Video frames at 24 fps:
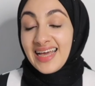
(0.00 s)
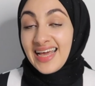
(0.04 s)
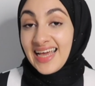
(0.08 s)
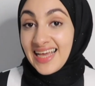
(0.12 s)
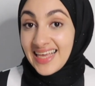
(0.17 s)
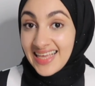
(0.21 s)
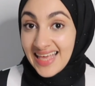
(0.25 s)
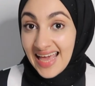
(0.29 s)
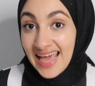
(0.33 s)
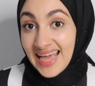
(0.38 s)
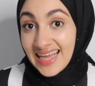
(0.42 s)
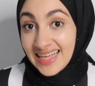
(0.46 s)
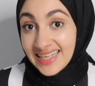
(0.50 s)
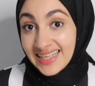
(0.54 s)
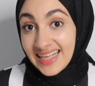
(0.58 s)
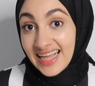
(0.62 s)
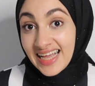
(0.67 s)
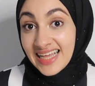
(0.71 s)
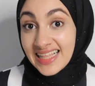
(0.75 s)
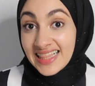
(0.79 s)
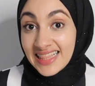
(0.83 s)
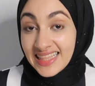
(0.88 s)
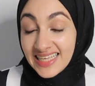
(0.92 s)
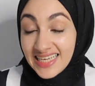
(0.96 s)

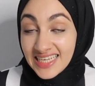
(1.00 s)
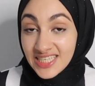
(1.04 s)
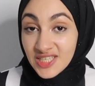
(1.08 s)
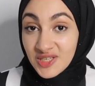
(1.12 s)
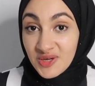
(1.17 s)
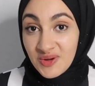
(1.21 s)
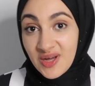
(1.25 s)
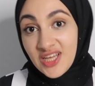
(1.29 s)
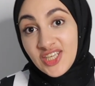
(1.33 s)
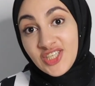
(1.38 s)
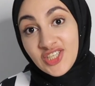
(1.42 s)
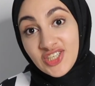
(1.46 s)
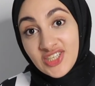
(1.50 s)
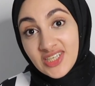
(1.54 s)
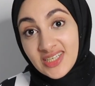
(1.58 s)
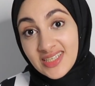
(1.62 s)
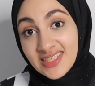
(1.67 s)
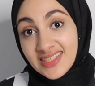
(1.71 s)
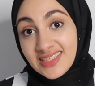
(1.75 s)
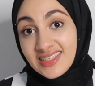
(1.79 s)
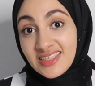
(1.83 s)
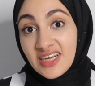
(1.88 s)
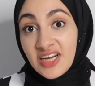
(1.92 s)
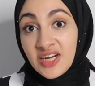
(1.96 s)
Again, these questions